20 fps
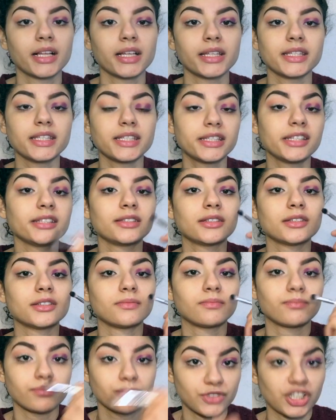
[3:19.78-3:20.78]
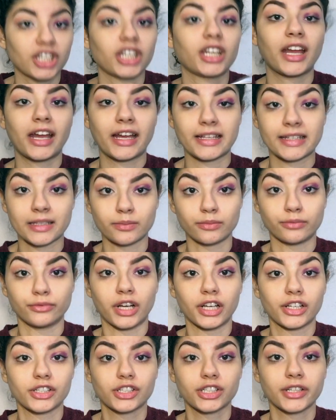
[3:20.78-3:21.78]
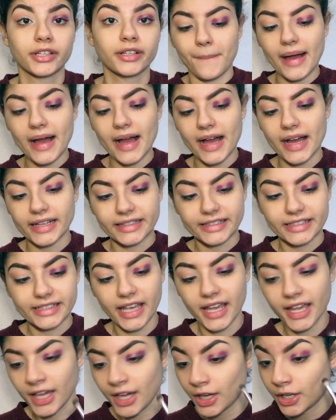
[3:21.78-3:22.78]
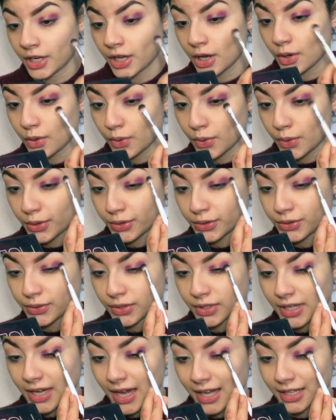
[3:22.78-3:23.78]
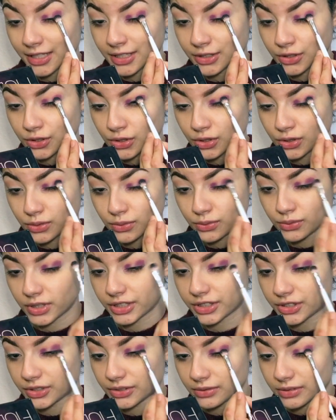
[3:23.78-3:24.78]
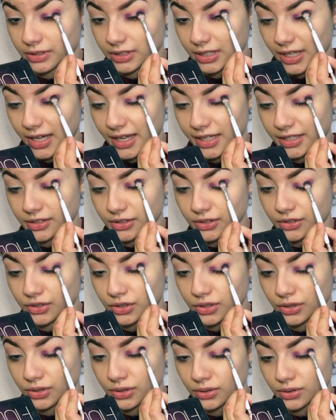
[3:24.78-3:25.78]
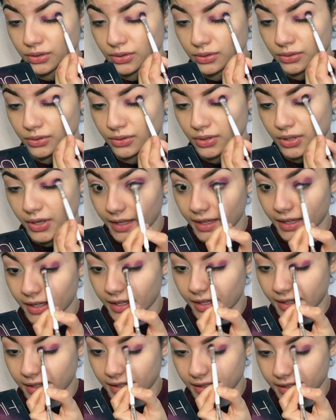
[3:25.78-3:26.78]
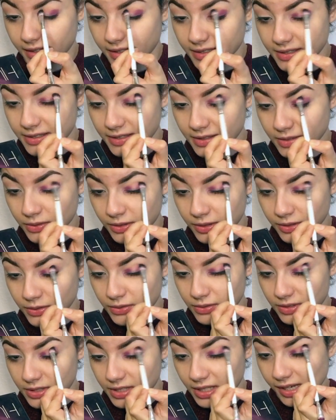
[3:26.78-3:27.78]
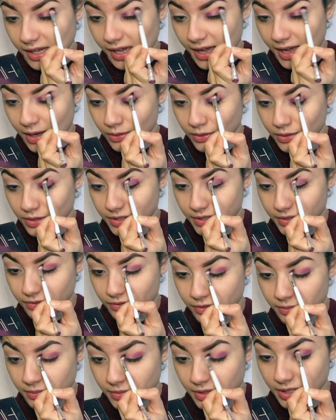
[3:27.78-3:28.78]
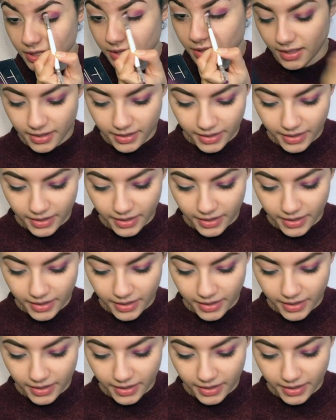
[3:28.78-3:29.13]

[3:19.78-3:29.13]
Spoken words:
This is a shitty ass brush. But, you know, you gotta do what you gotta do. And this is going to take hours for me.